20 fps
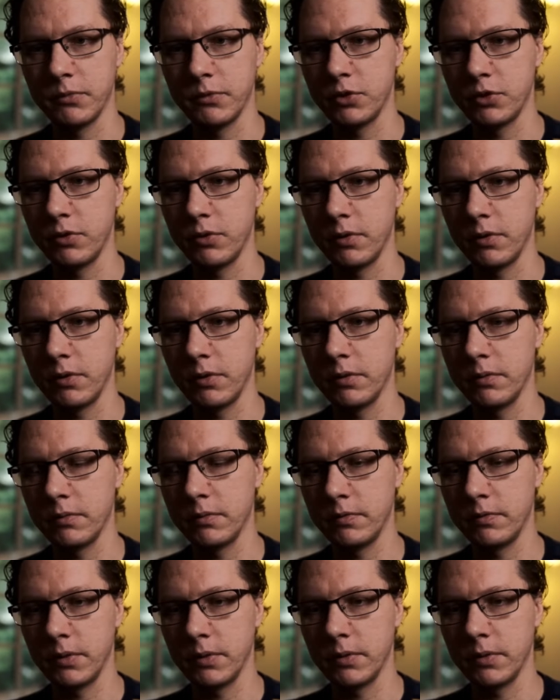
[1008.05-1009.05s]
shooter
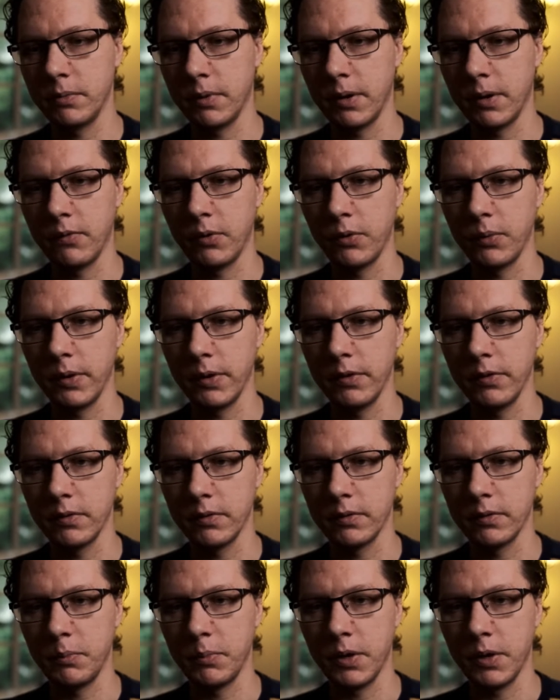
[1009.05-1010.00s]
for whatever reason.